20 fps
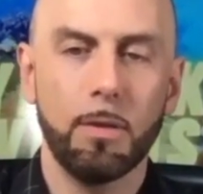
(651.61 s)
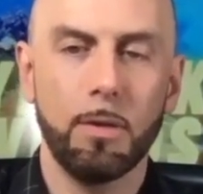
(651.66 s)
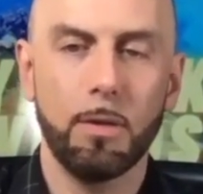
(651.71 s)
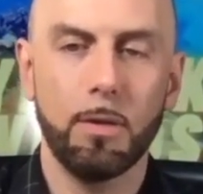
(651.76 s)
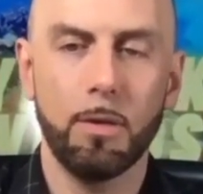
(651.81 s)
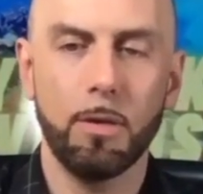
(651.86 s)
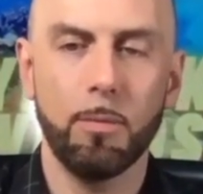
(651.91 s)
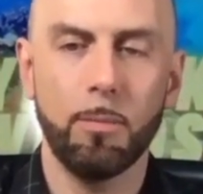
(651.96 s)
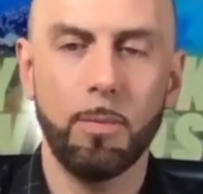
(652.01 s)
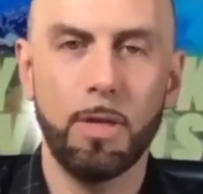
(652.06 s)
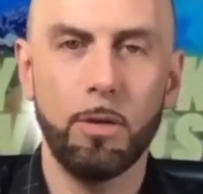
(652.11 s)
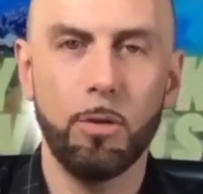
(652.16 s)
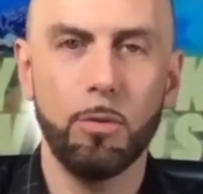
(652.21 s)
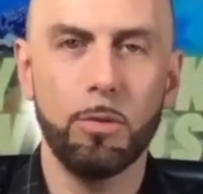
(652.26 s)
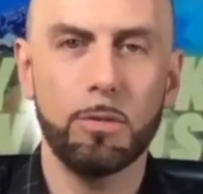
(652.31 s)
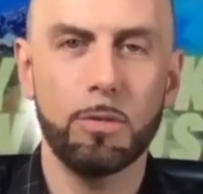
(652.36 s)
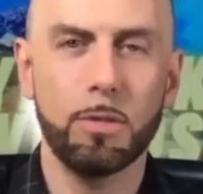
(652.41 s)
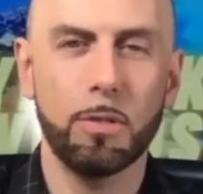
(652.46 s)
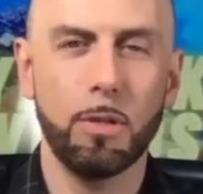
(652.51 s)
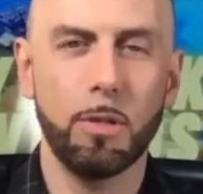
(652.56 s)
I know
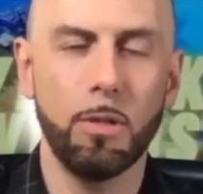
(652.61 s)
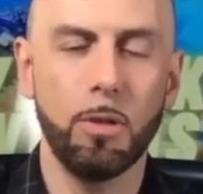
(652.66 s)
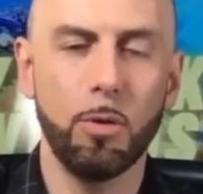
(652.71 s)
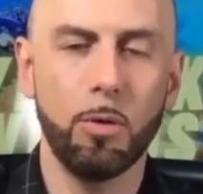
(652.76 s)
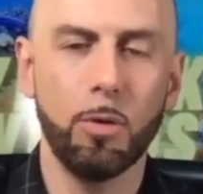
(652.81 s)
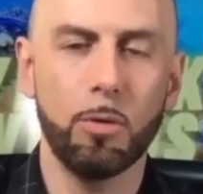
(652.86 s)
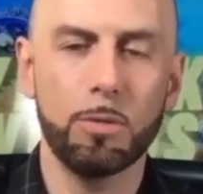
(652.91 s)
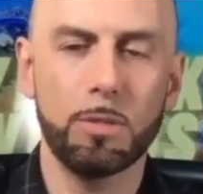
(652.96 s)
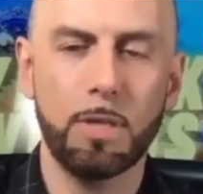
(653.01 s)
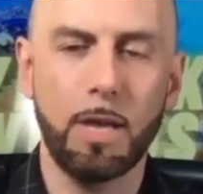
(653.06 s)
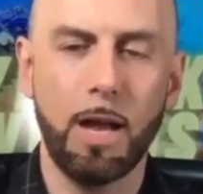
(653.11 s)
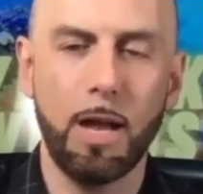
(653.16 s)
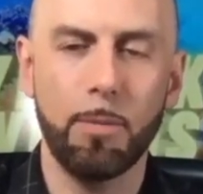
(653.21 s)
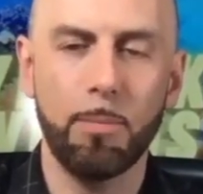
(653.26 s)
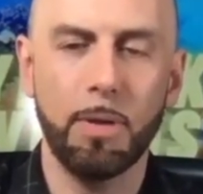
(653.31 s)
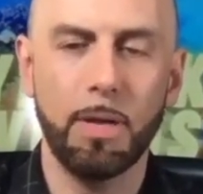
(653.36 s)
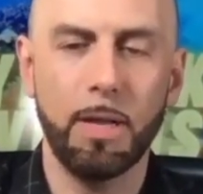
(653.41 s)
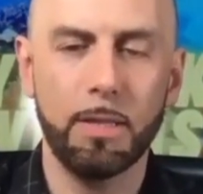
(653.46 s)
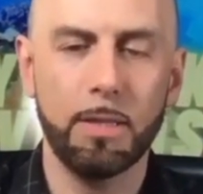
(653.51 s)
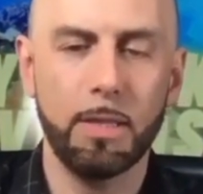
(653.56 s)
this is the logo side,
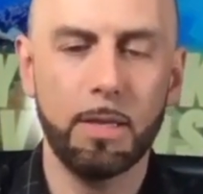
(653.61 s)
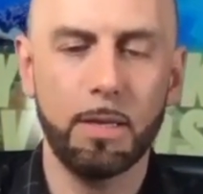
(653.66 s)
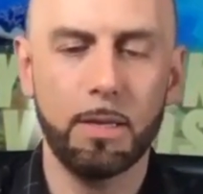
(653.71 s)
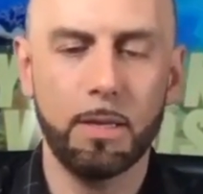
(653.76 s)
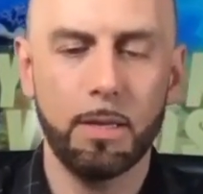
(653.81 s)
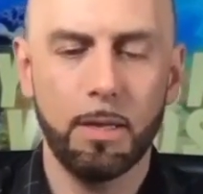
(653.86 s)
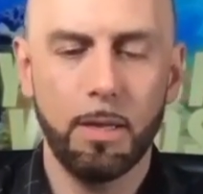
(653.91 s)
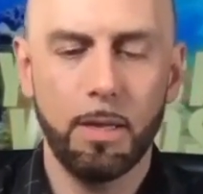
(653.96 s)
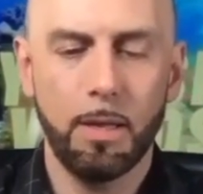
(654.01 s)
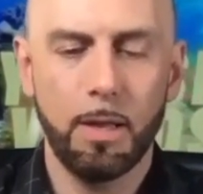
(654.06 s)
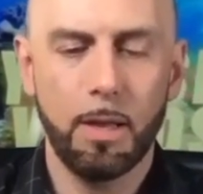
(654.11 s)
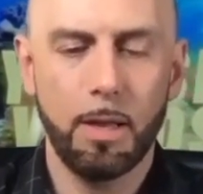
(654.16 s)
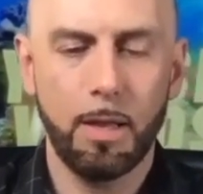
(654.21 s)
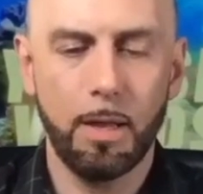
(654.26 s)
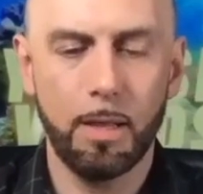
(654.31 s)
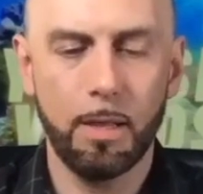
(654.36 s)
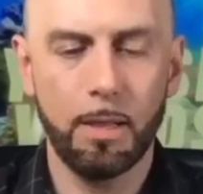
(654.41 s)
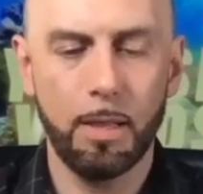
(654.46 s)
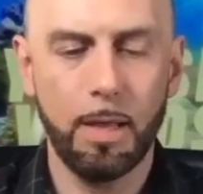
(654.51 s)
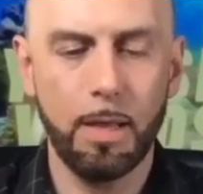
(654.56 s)
but I think I
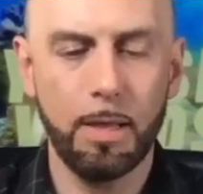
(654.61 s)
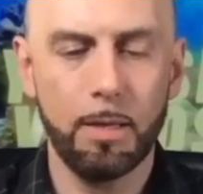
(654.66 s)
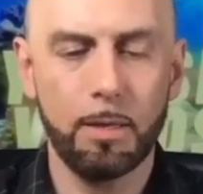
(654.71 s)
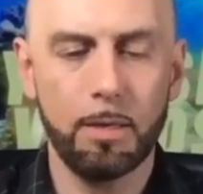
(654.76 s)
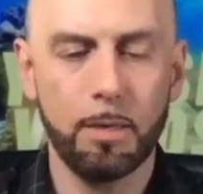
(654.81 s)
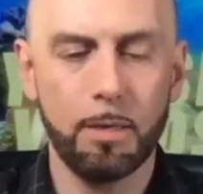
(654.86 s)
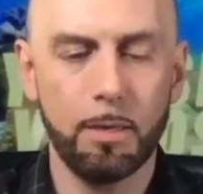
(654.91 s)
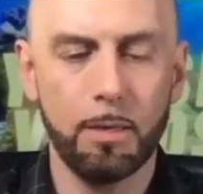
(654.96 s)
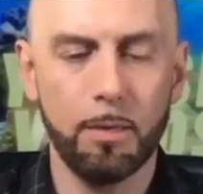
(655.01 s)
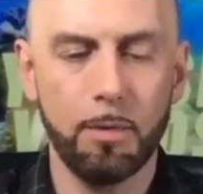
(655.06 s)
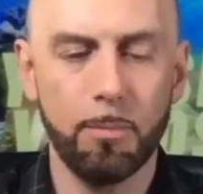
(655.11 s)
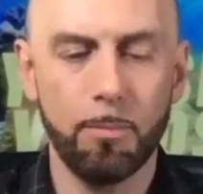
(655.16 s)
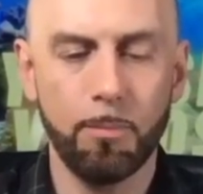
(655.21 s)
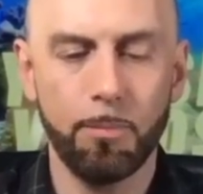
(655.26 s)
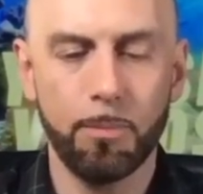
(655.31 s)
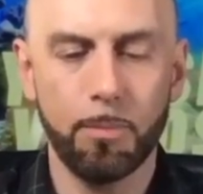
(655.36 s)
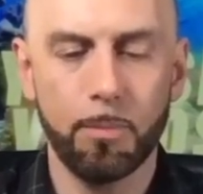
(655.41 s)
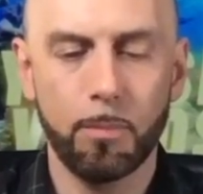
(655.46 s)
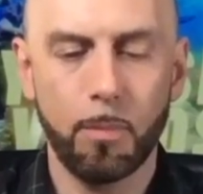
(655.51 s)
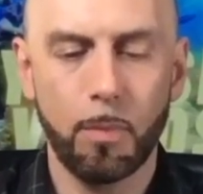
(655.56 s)
like
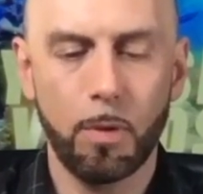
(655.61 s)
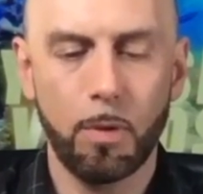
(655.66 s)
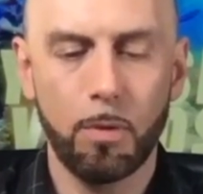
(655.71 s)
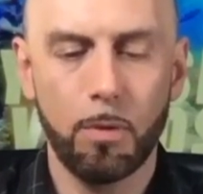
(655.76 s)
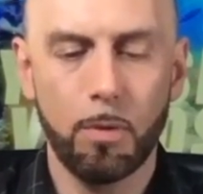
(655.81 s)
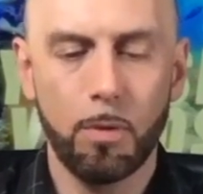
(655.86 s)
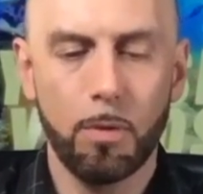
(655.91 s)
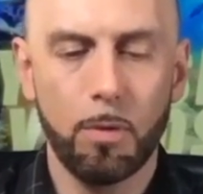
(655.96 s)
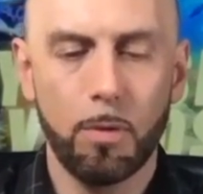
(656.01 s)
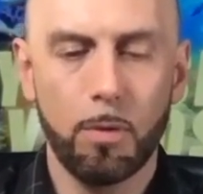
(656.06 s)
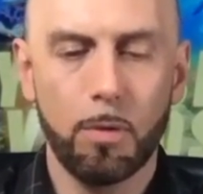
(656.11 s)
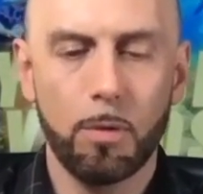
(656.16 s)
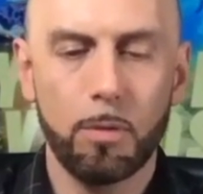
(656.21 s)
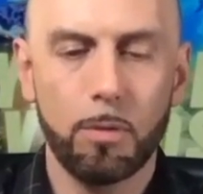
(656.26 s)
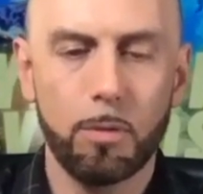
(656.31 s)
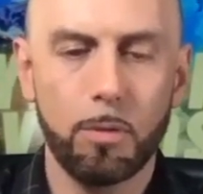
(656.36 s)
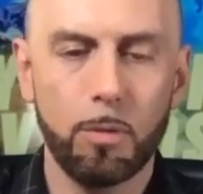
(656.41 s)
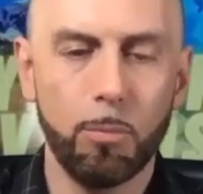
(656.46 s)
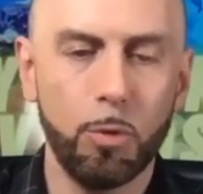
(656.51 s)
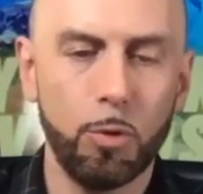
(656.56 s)

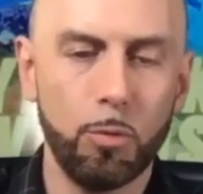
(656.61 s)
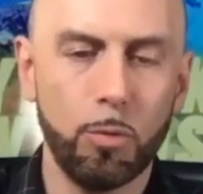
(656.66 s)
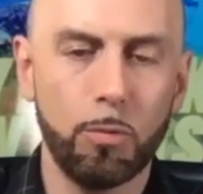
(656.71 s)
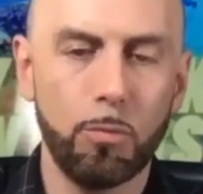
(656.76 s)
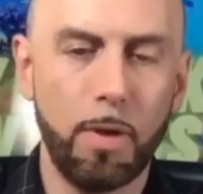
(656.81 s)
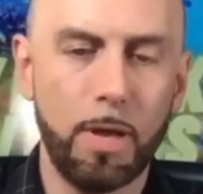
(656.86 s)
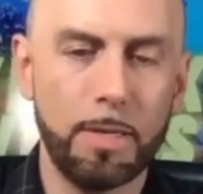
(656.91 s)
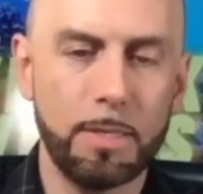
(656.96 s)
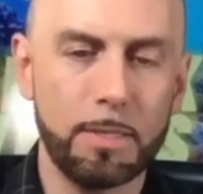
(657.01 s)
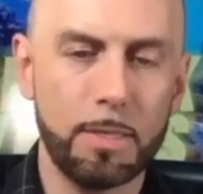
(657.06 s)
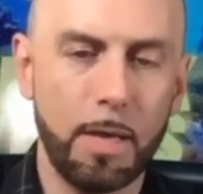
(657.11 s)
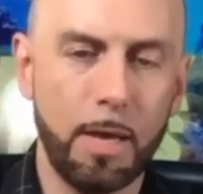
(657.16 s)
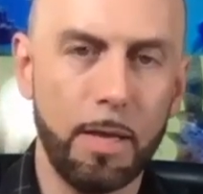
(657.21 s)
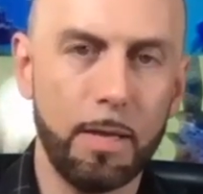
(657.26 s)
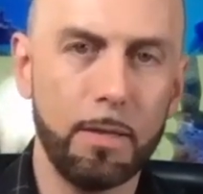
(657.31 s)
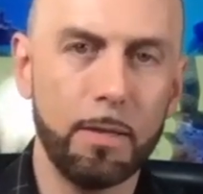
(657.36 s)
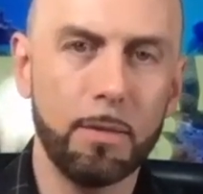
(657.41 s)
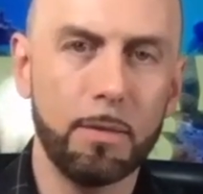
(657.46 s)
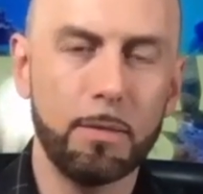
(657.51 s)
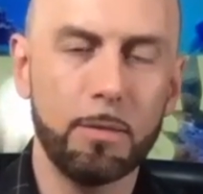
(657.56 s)
the blue and red side
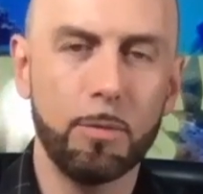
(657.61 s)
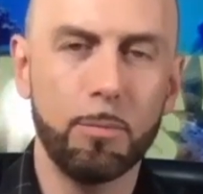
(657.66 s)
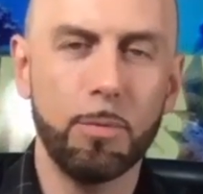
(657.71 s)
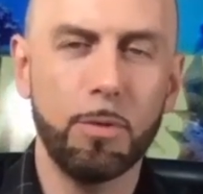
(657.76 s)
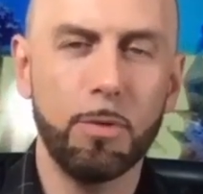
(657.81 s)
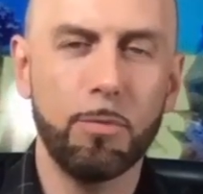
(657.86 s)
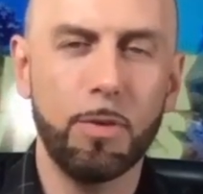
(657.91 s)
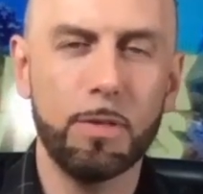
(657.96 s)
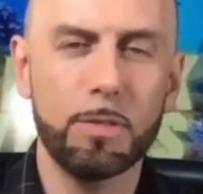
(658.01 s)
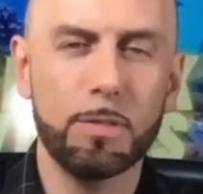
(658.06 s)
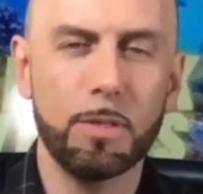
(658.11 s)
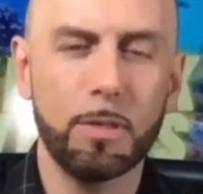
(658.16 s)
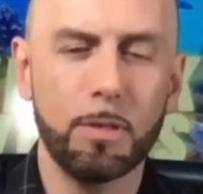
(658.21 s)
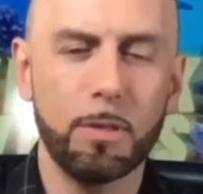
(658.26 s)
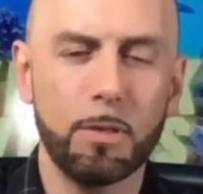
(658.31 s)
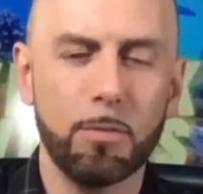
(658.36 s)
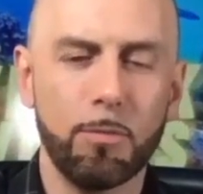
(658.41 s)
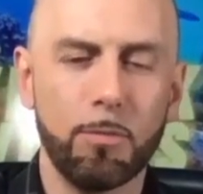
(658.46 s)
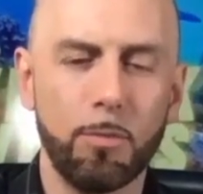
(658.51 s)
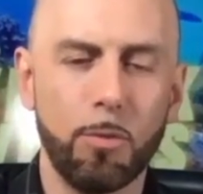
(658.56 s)
to be facing
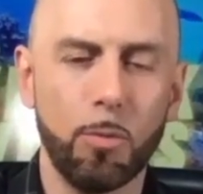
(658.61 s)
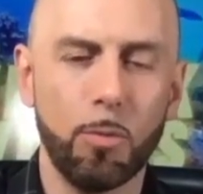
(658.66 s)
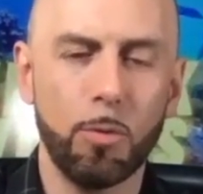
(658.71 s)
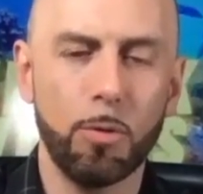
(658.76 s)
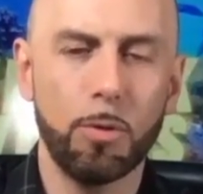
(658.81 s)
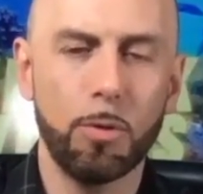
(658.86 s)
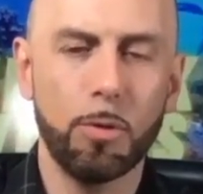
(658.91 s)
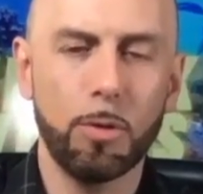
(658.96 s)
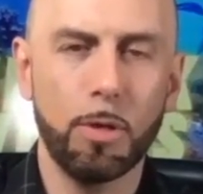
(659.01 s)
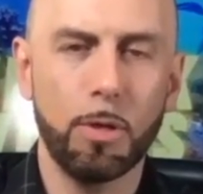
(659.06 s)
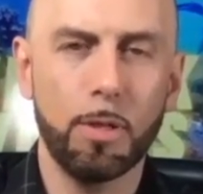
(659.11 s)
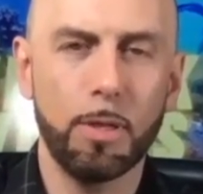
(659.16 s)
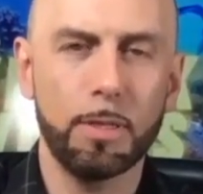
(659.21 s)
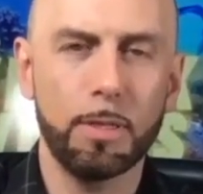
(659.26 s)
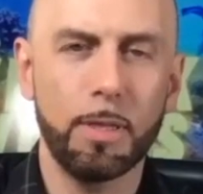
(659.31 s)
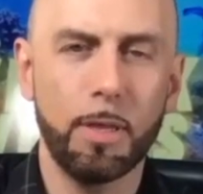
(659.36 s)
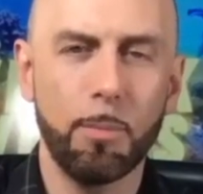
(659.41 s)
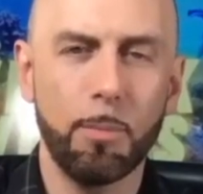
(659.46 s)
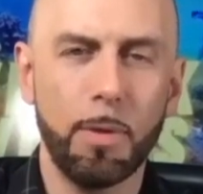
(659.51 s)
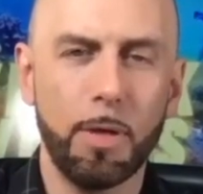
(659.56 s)
forward. I like
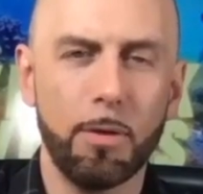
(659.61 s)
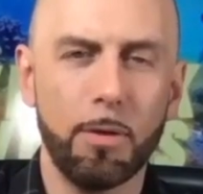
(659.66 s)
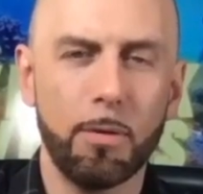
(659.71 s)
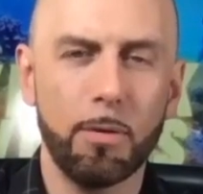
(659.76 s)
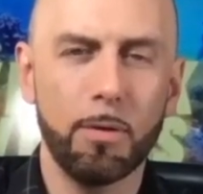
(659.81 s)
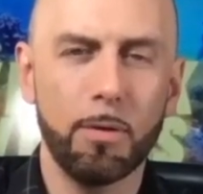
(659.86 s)
that better.